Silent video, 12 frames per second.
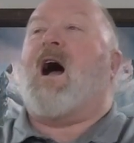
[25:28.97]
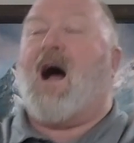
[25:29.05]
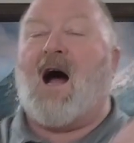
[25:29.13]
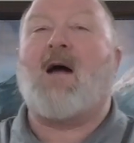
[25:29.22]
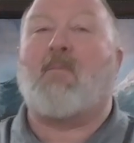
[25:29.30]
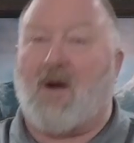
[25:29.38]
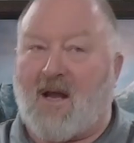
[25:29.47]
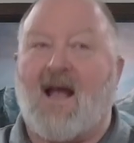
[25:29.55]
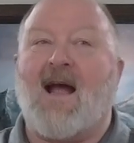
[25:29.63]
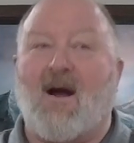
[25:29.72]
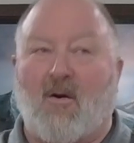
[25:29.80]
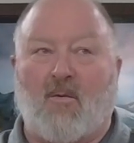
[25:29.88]
I'm
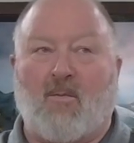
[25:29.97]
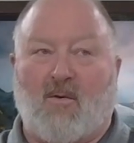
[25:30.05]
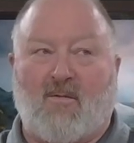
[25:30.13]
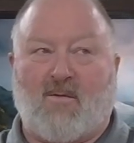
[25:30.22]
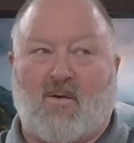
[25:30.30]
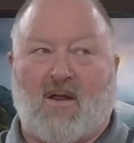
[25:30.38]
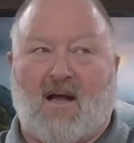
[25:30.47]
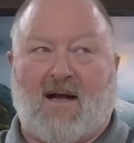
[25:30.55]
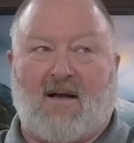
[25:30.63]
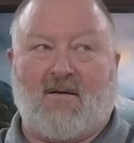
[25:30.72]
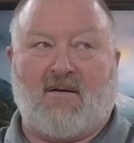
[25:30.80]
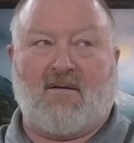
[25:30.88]
accountable for that.